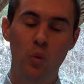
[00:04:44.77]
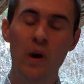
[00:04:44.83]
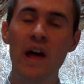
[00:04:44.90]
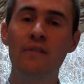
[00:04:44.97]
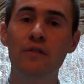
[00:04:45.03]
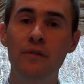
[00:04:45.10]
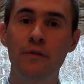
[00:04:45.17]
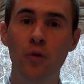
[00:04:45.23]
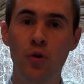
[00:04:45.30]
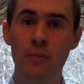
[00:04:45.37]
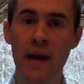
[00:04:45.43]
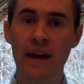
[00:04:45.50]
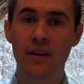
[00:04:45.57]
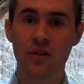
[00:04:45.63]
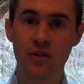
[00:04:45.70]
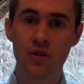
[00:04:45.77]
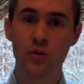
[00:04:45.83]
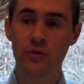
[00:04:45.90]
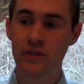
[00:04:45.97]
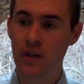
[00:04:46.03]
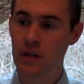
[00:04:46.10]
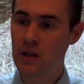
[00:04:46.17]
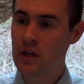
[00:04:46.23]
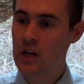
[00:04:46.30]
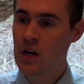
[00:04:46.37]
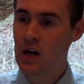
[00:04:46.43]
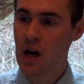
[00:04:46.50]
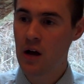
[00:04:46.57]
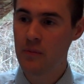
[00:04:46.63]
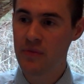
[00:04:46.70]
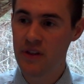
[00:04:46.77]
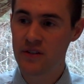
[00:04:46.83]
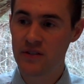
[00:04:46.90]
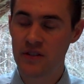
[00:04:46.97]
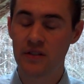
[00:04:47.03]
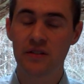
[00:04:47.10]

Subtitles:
whatever format you're using, this